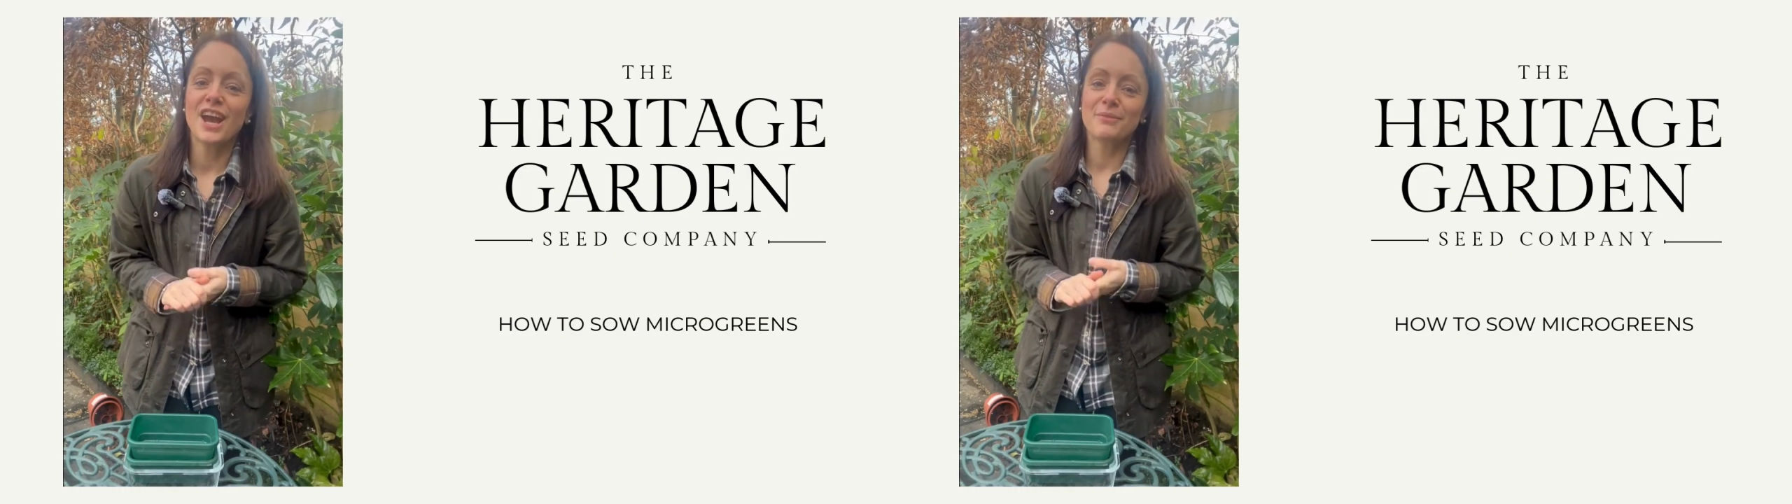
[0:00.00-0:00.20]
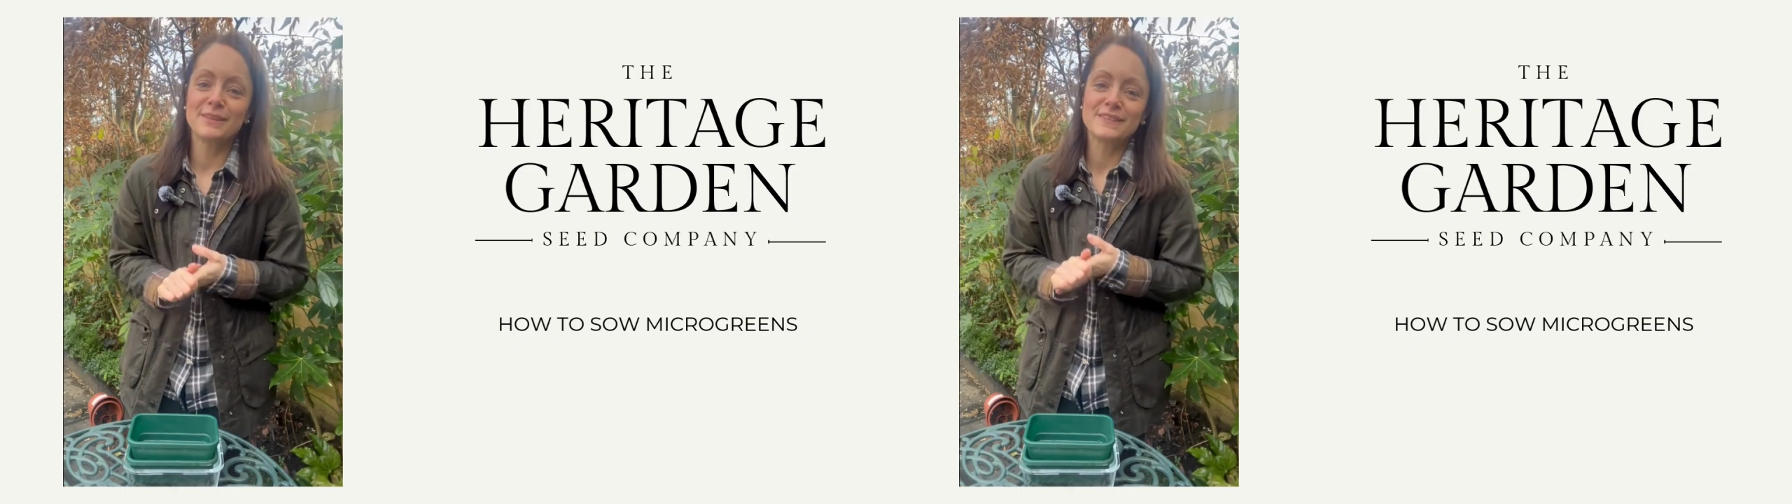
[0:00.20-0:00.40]

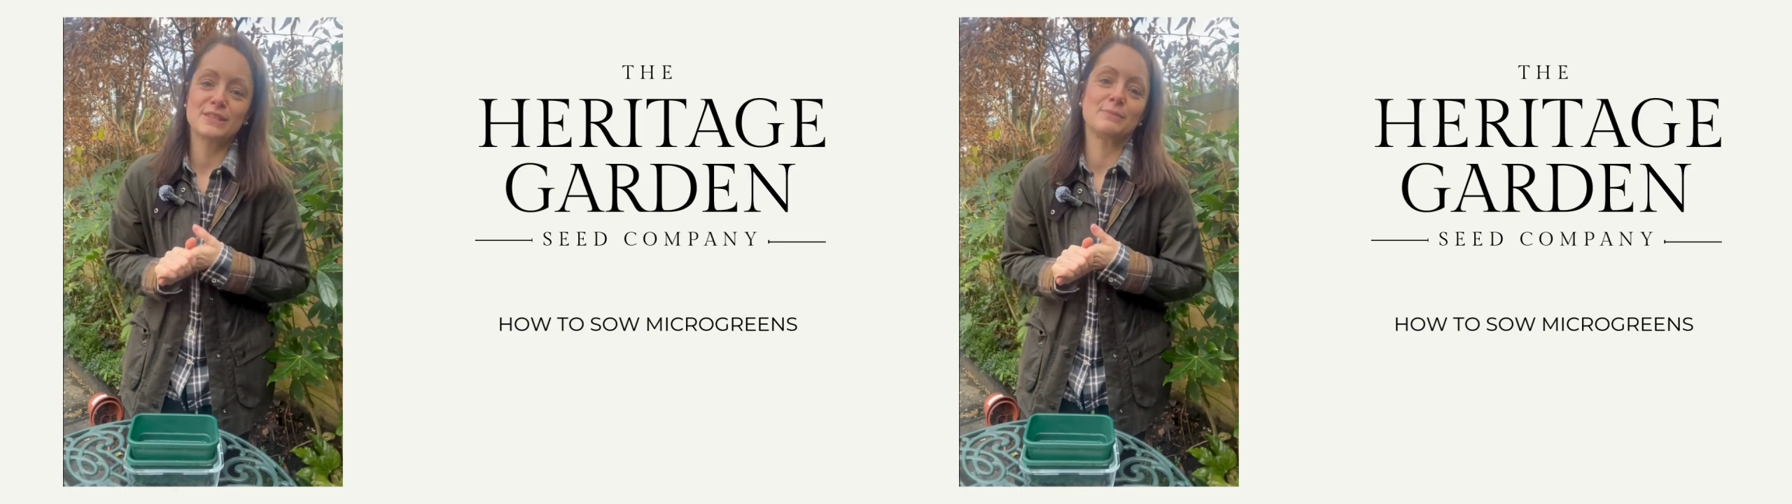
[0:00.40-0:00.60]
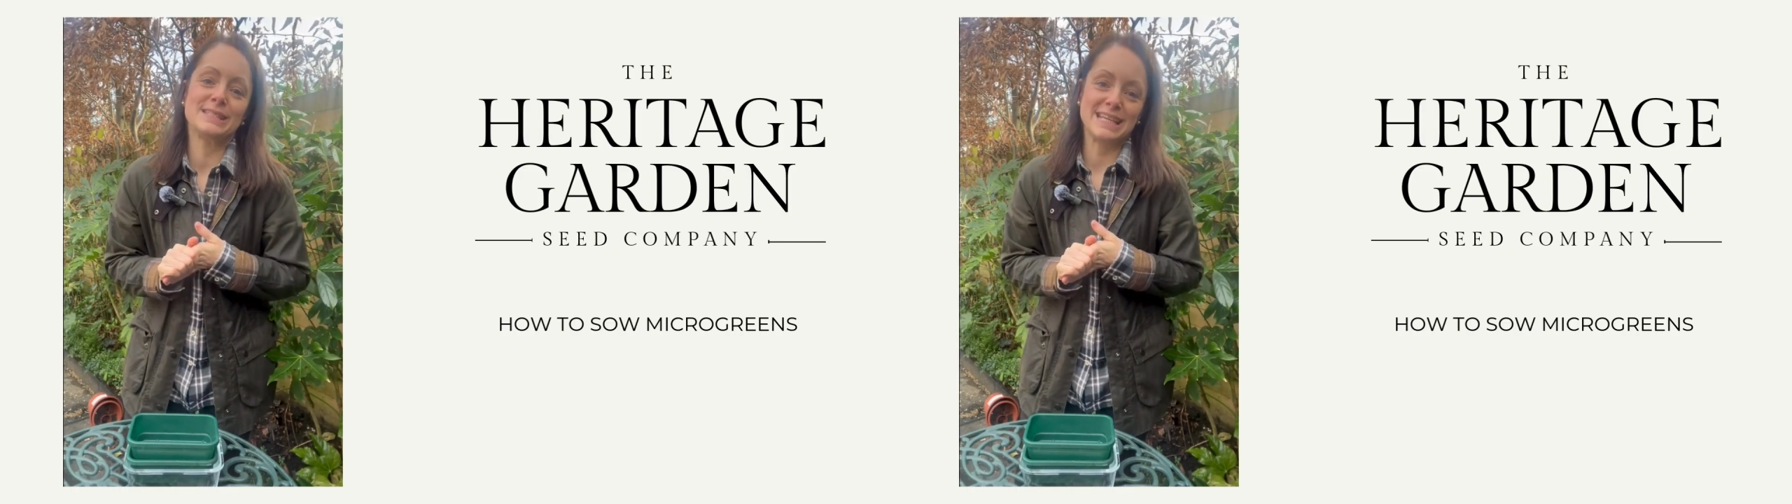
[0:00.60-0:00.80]
with
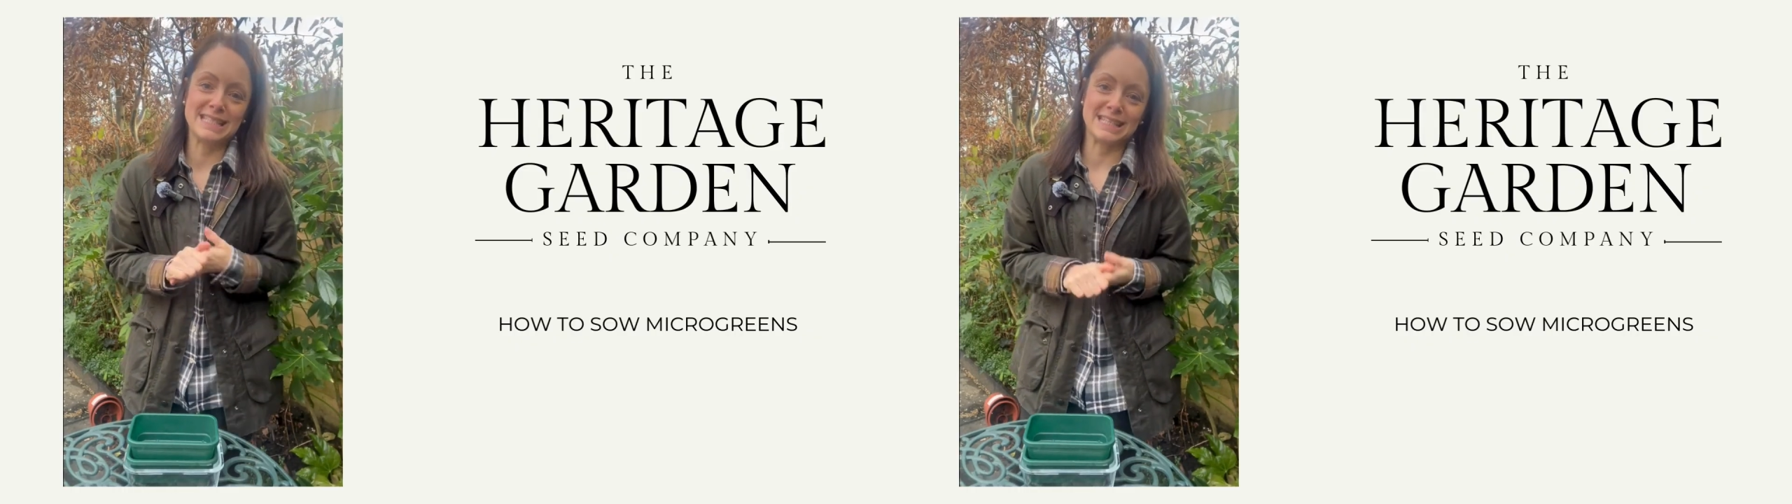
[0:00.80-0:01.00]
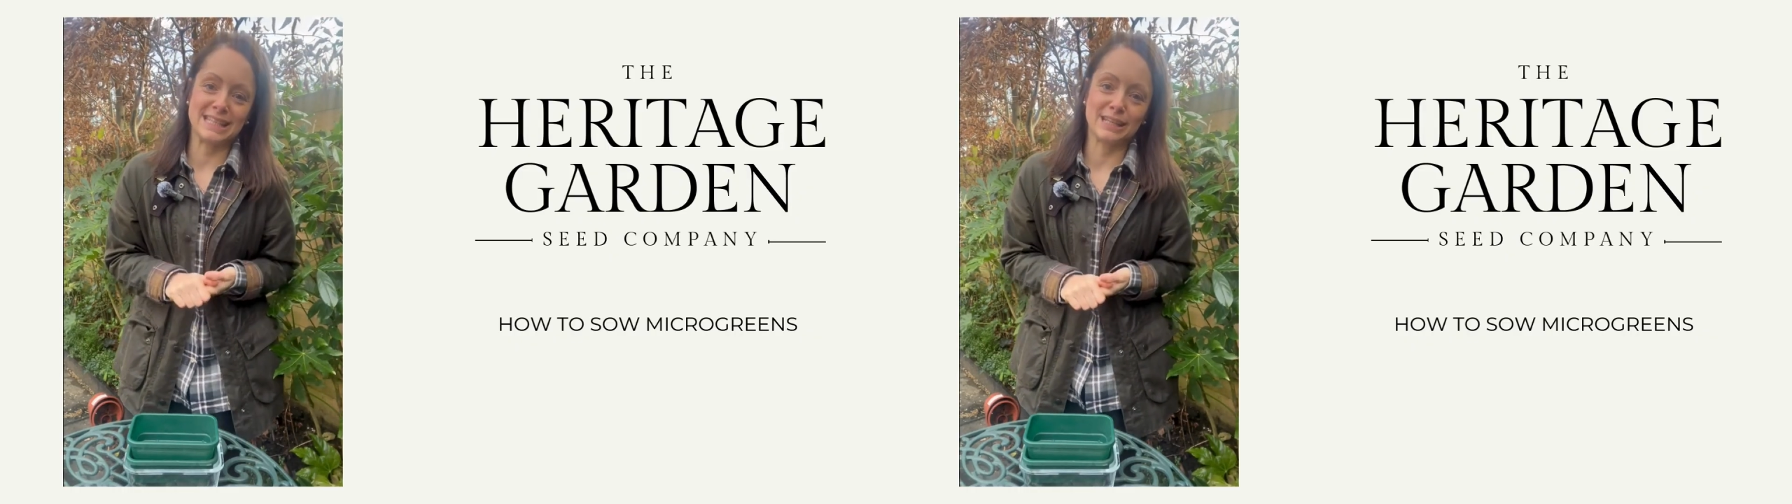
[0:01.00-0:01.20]
some
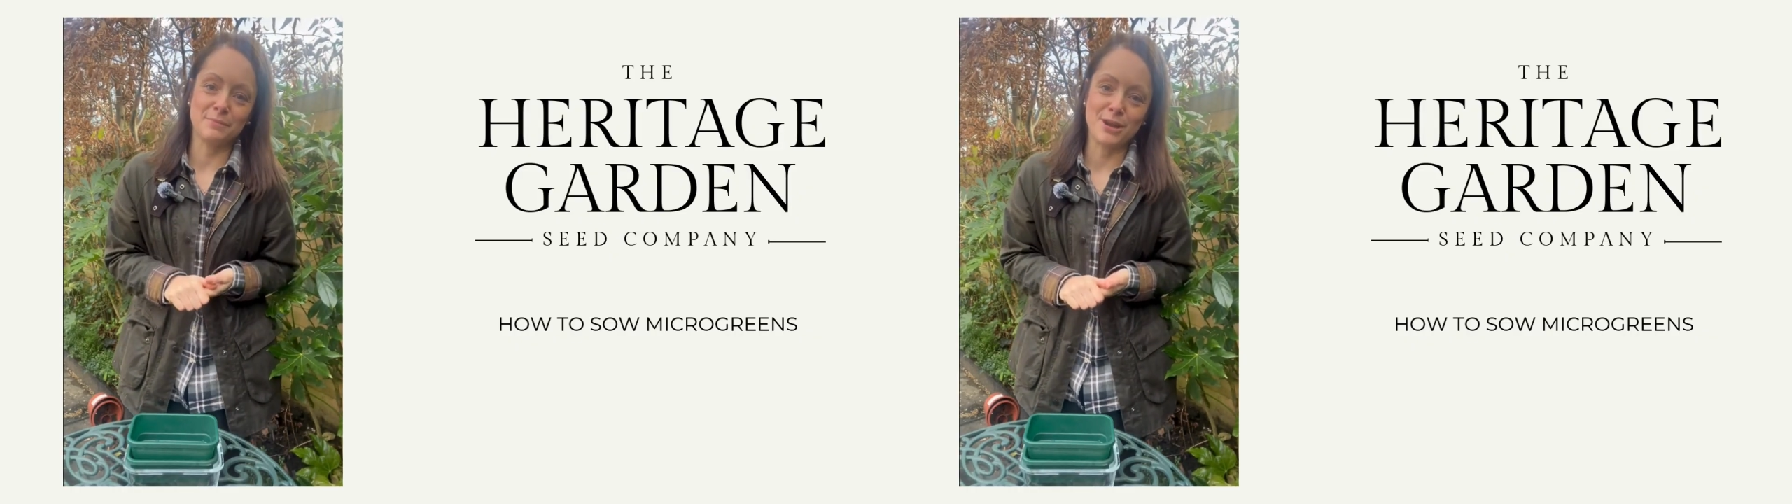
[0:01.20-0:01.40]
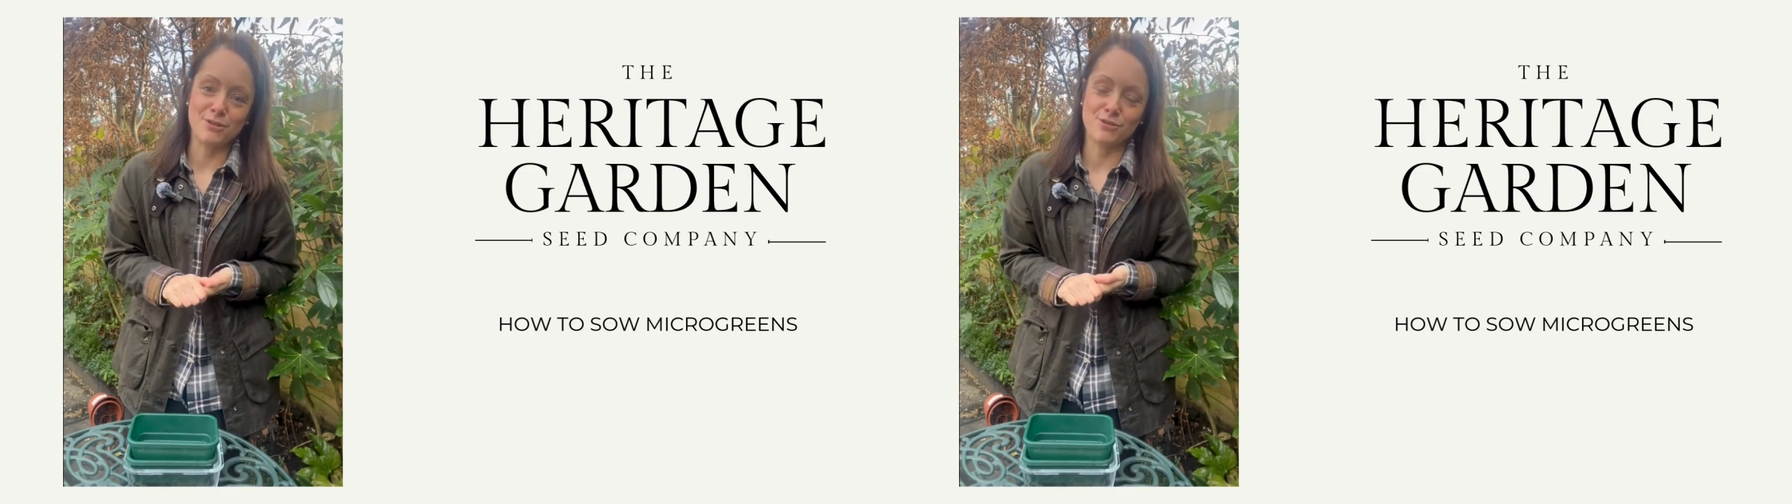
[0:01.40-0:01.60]
tasty little
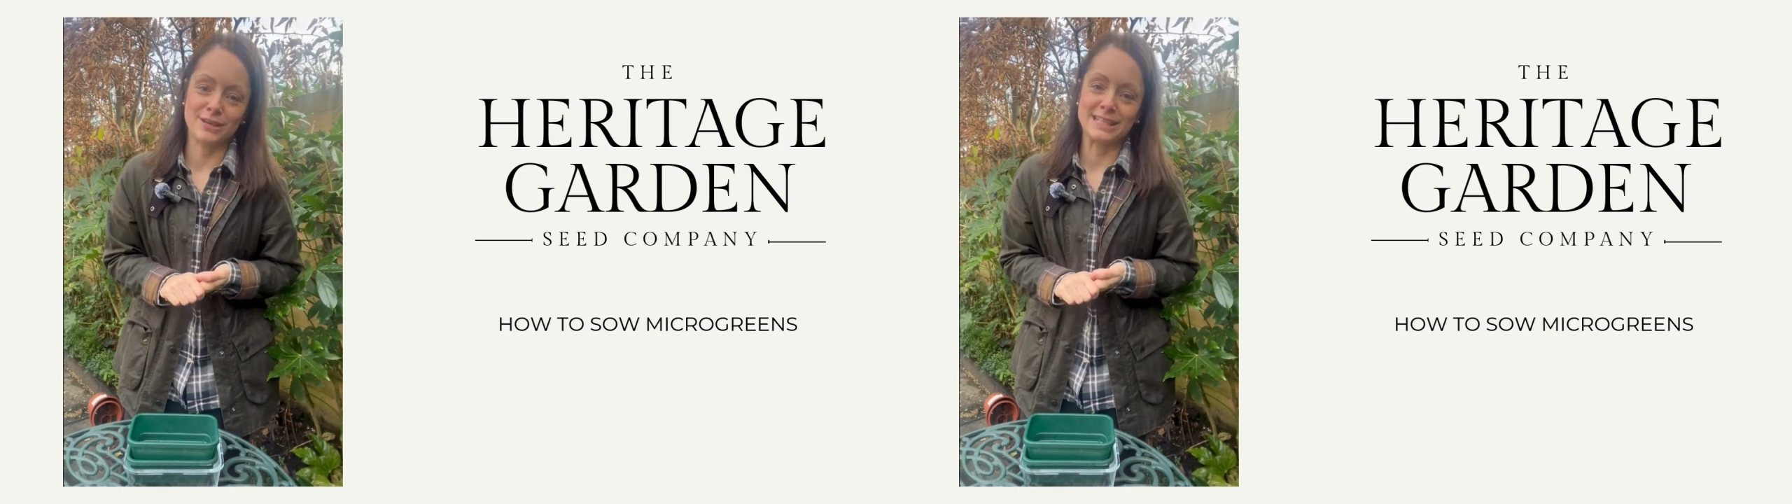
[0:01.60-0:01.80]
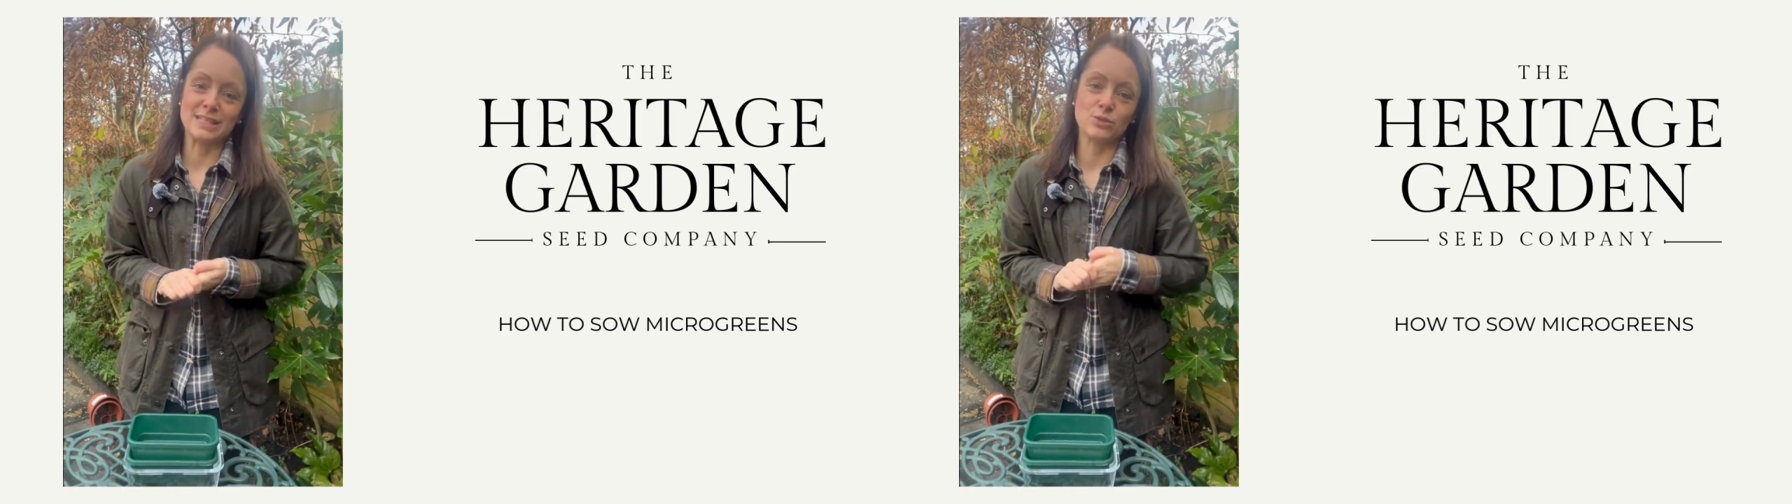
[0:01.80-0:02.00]
microgreens,